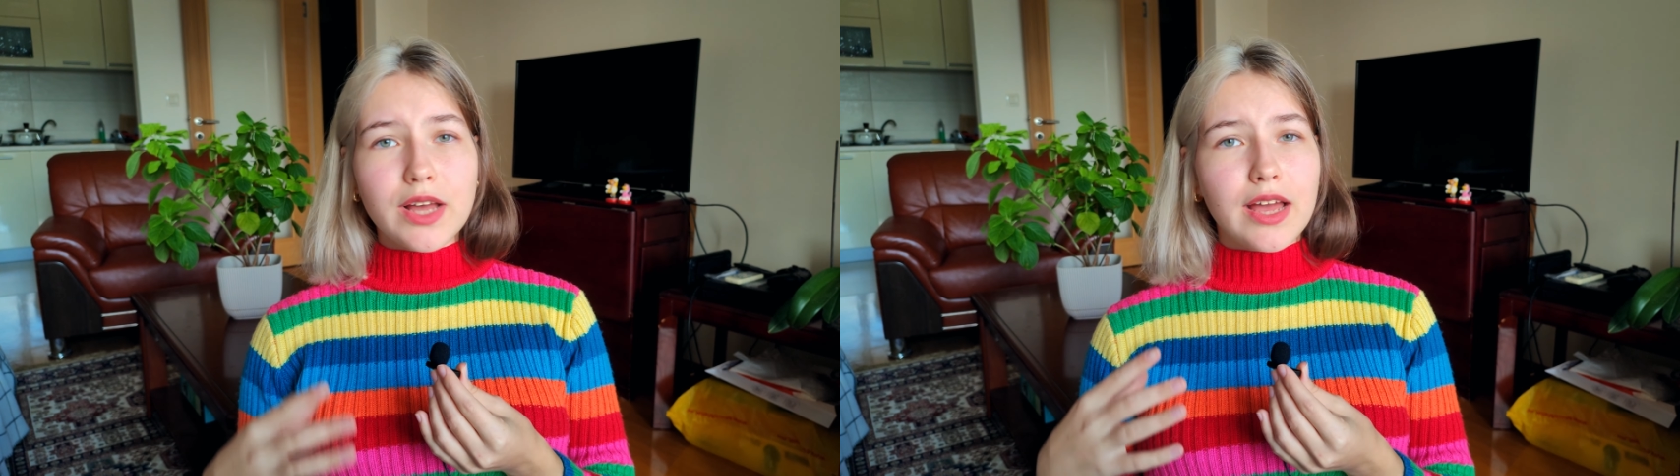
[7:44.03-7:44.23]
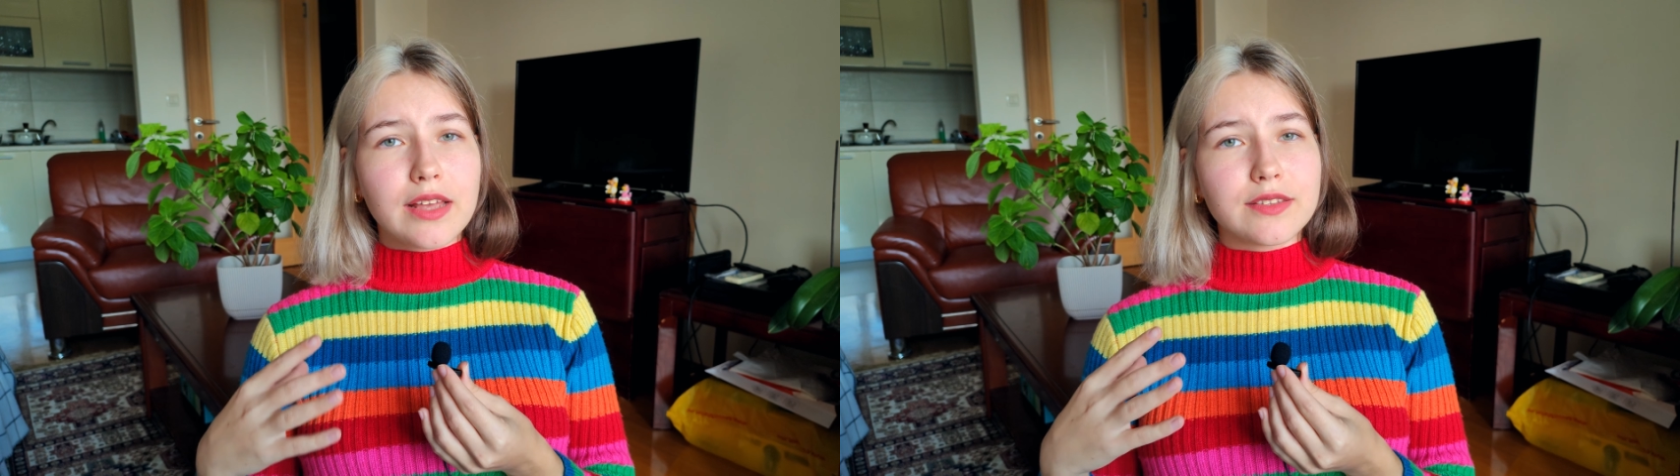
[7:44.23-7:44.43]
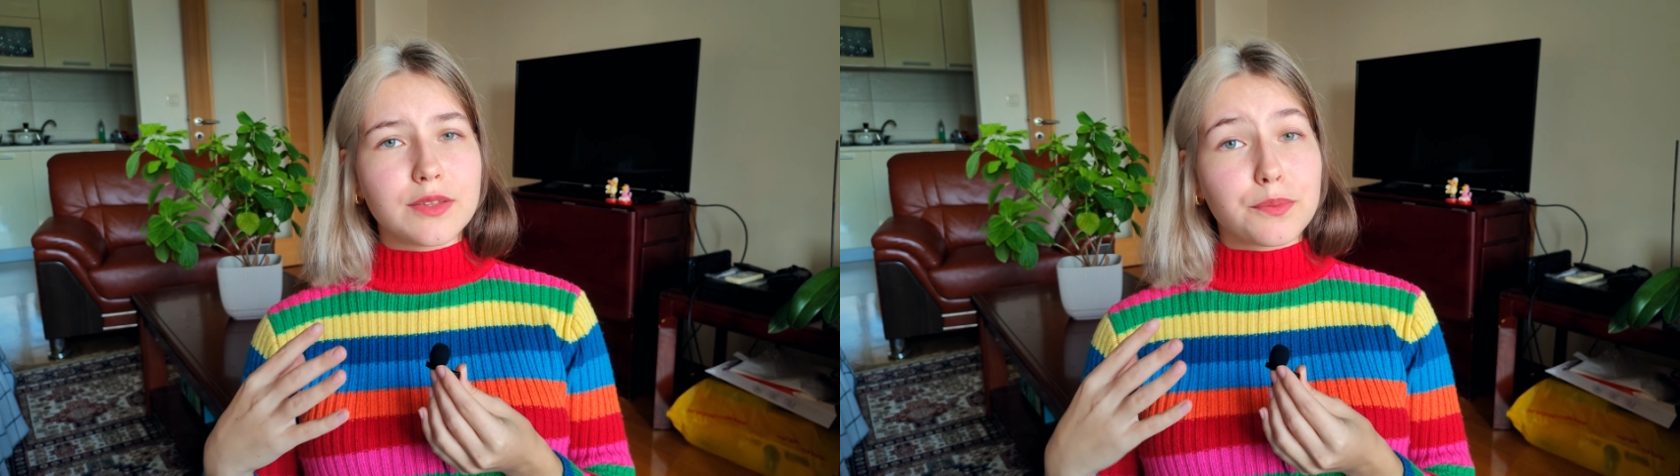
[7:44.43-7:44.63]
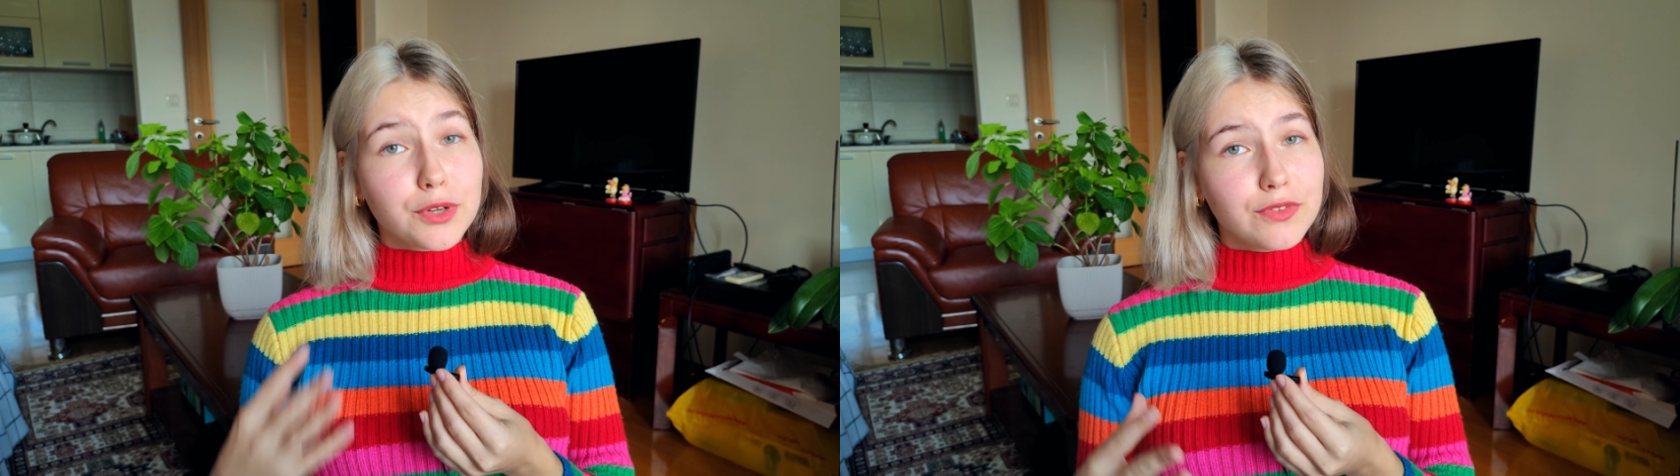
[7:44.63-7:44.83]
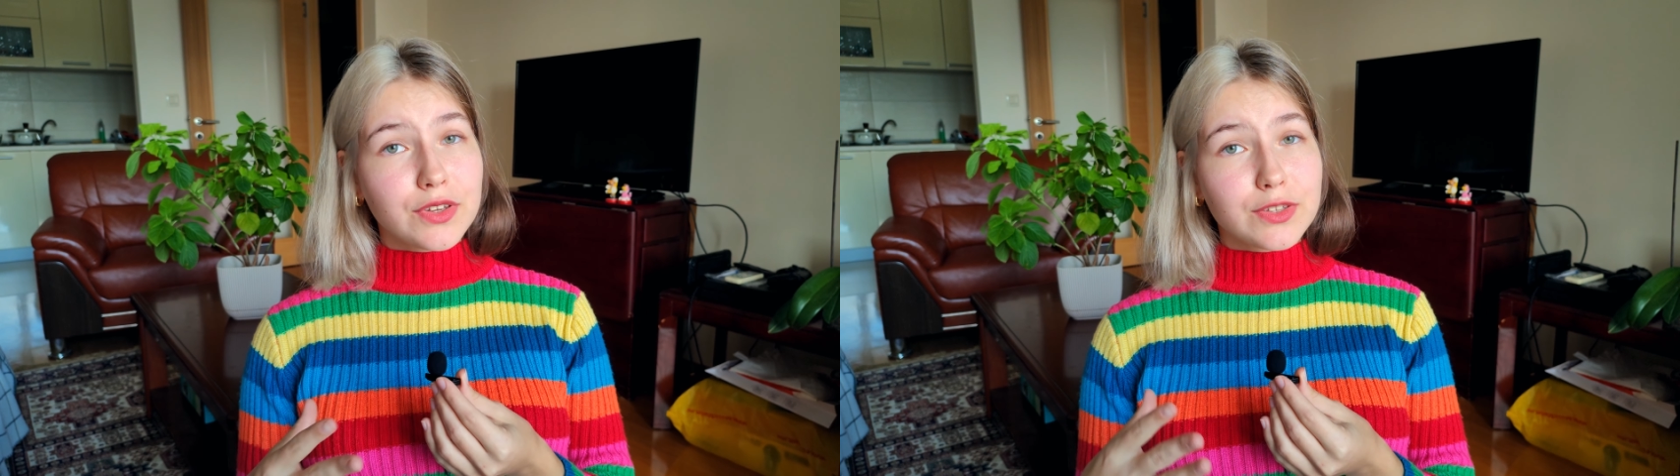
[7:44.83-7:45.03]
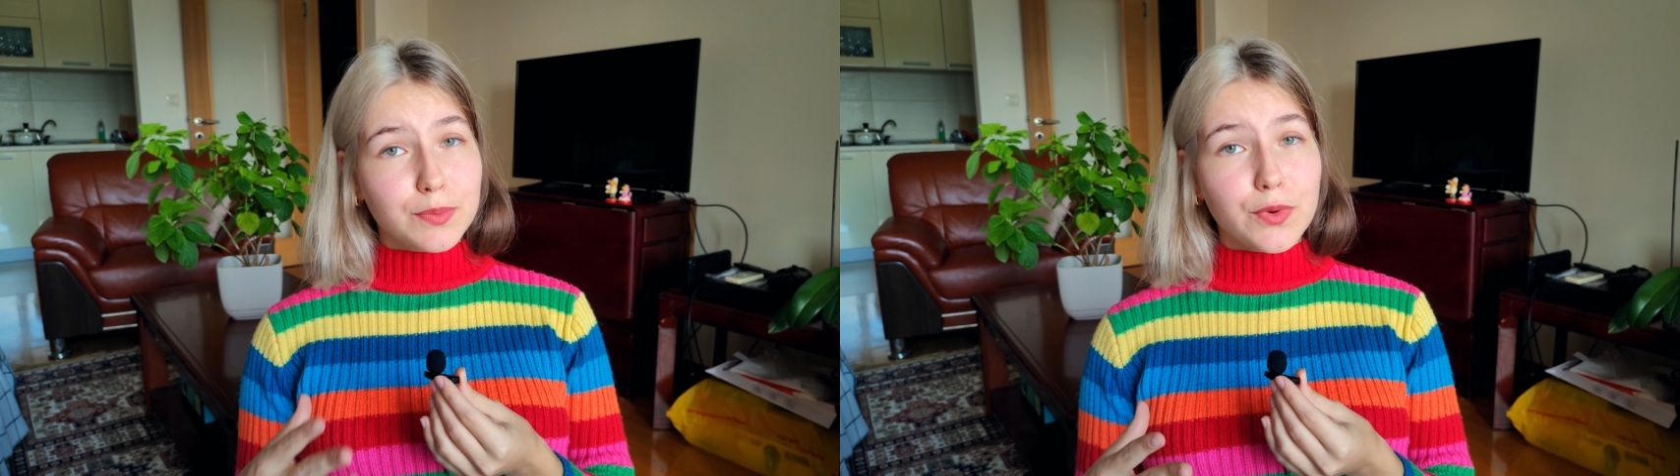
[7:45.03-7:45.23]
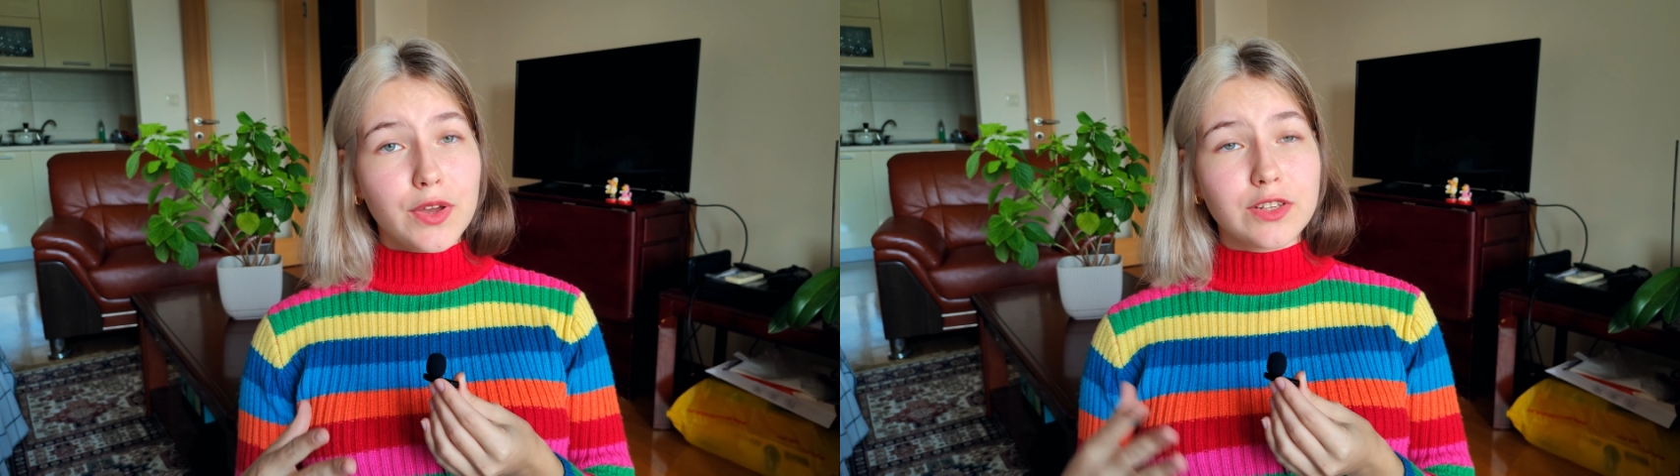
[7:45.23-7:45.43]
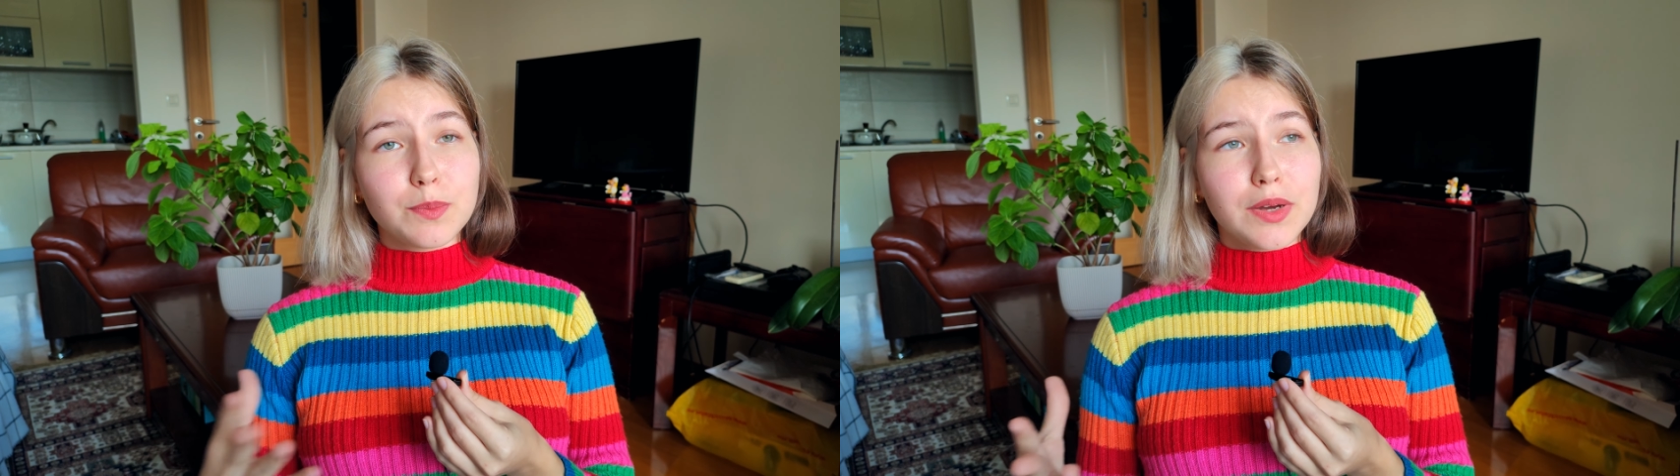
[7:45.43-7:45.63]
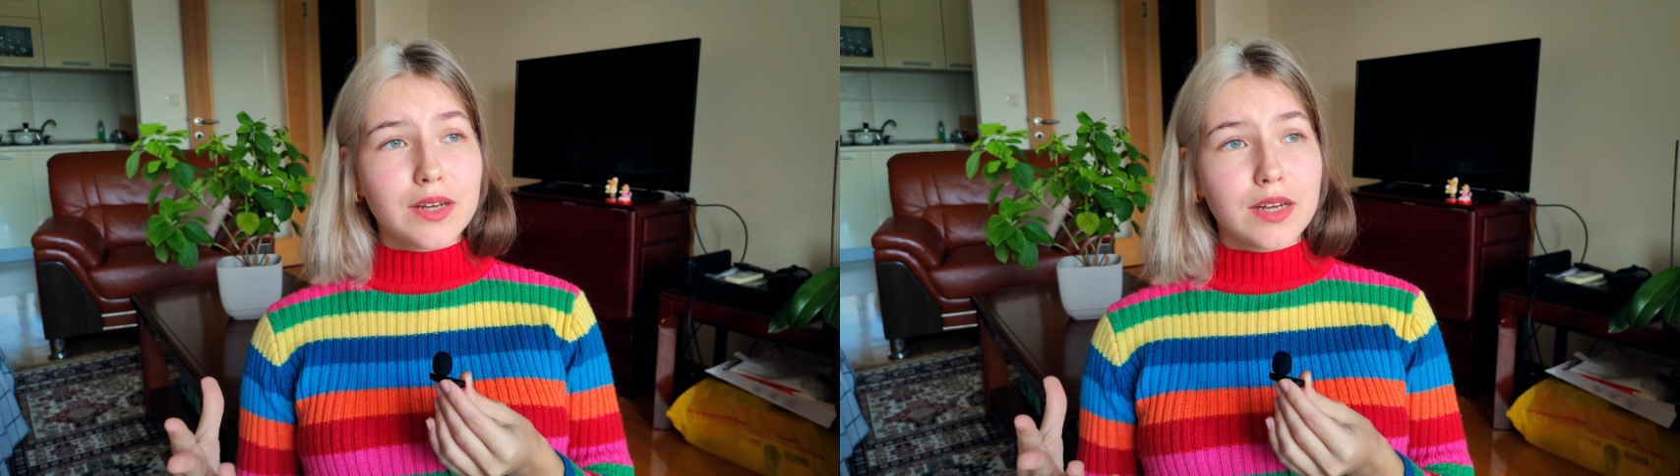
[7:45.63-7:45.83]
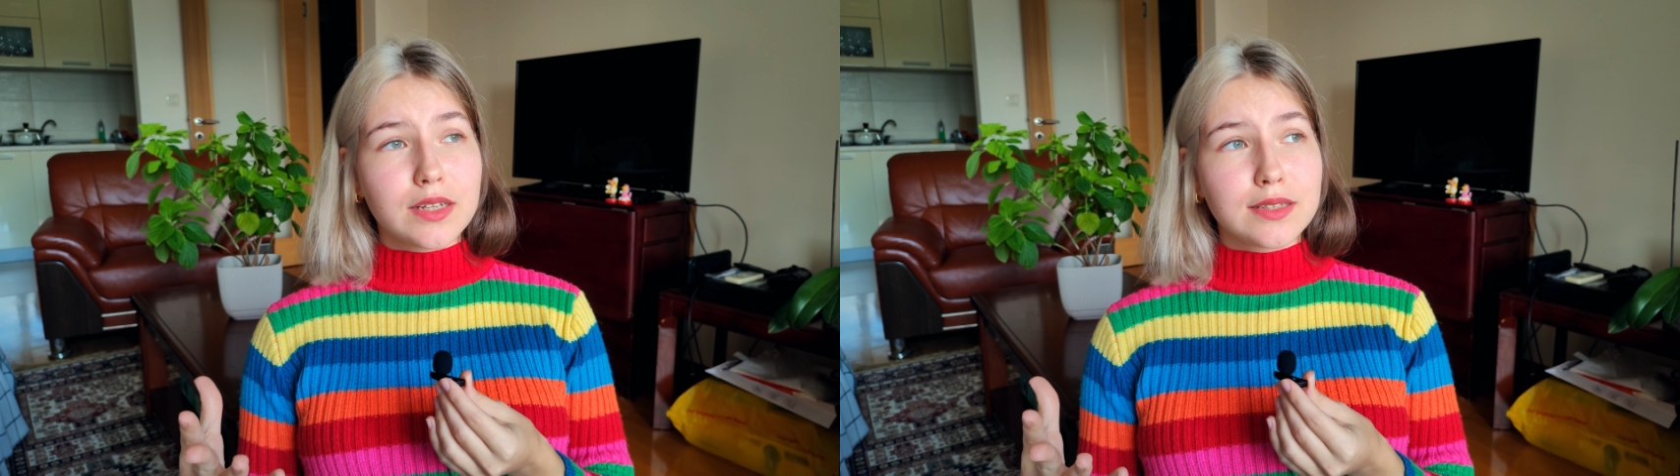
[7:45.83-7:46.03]
as the previous point,
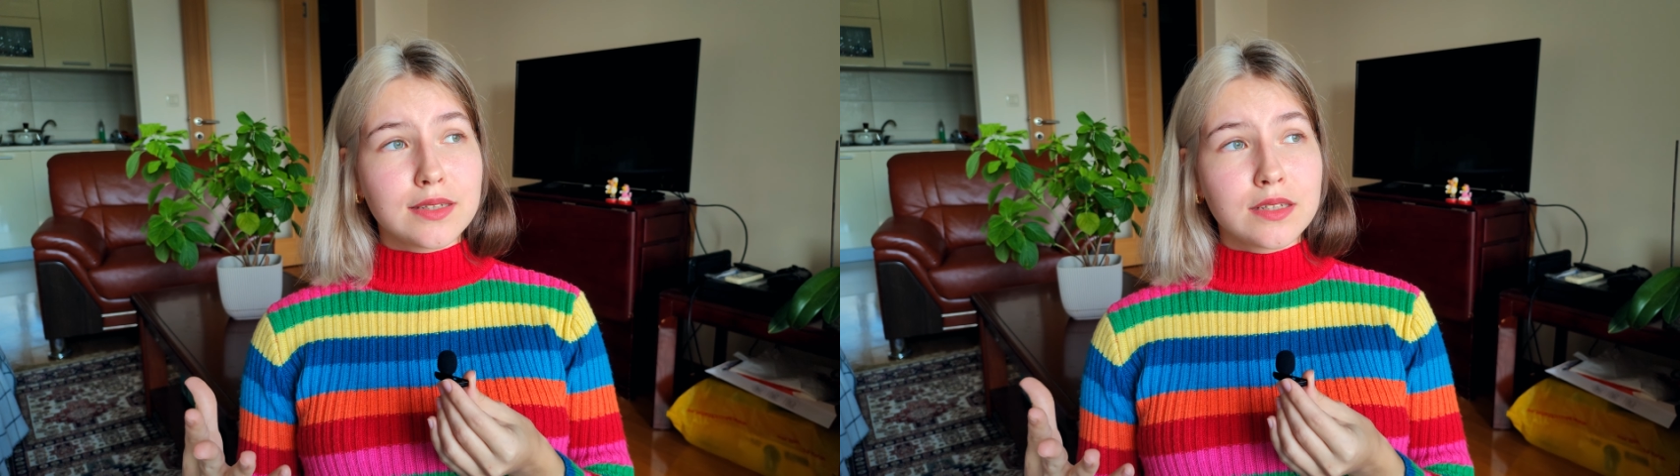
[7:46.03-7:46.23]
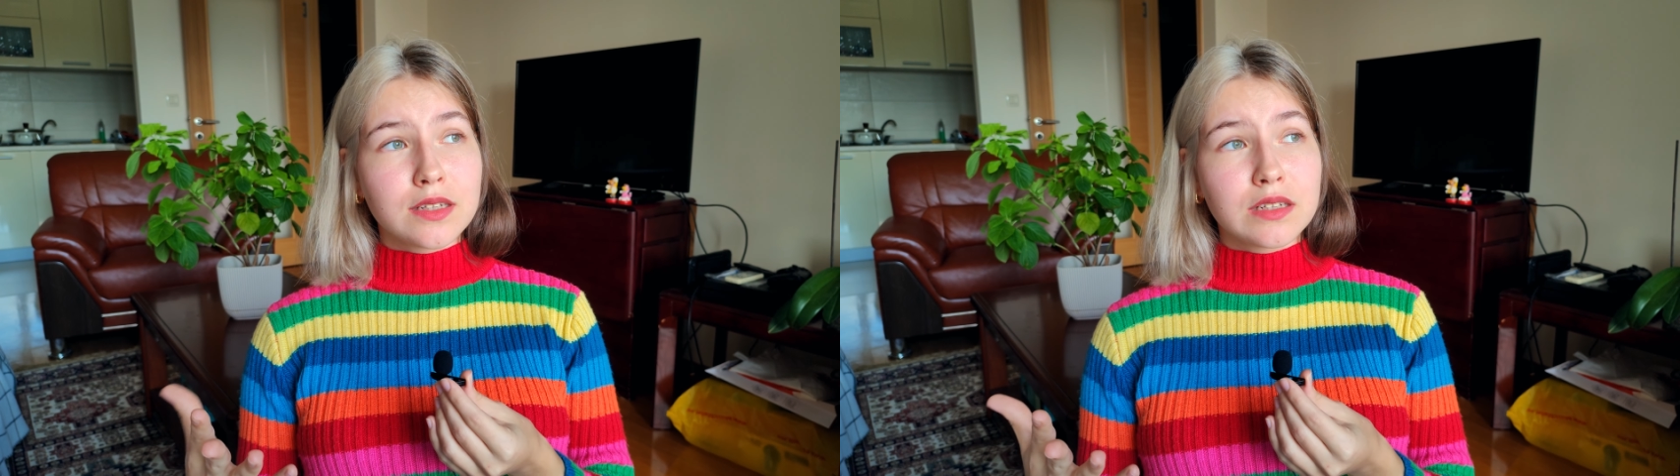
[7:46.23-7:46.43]
but